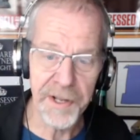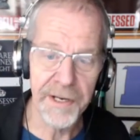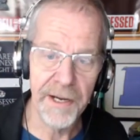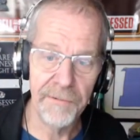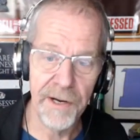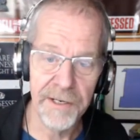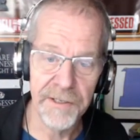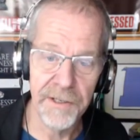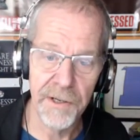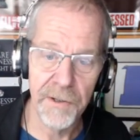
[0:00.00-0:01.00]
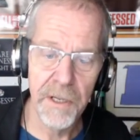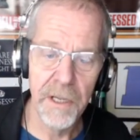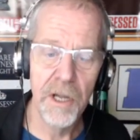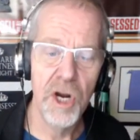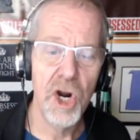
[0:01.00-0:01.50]
I wanted to know
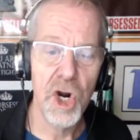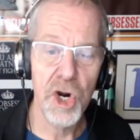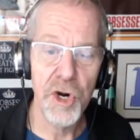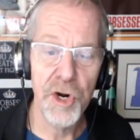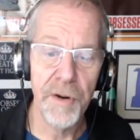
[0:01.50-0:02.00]
her